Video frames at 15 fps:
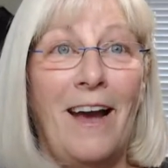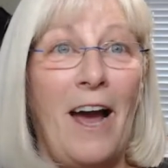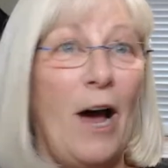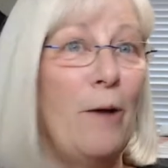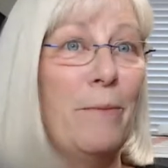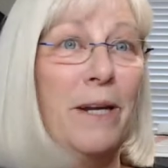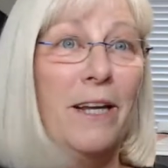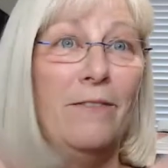
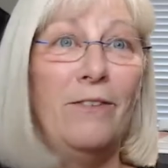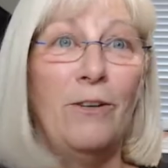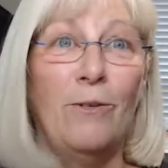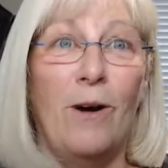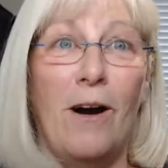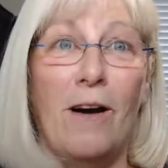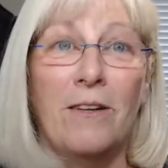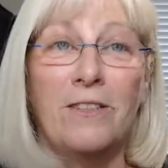How many of
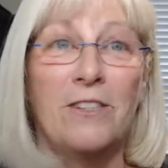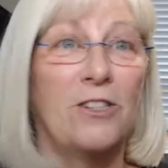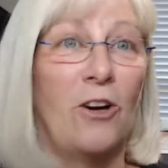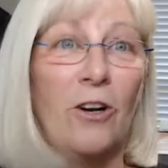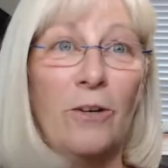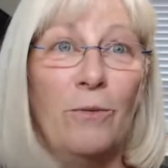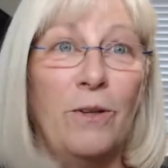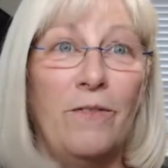you all
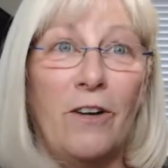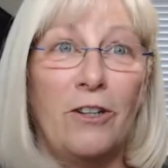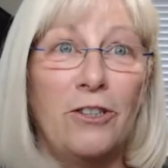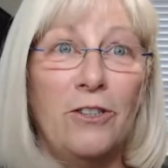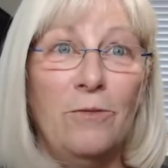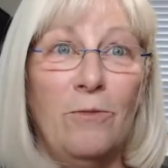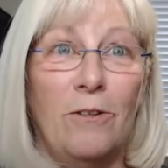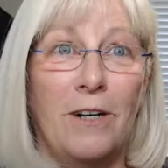started with
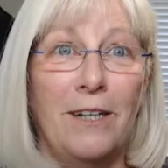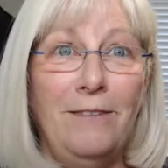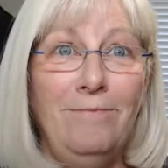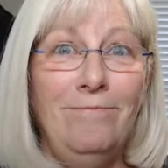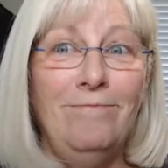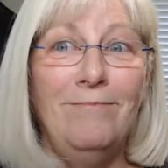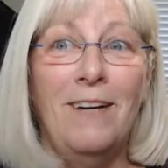version 1?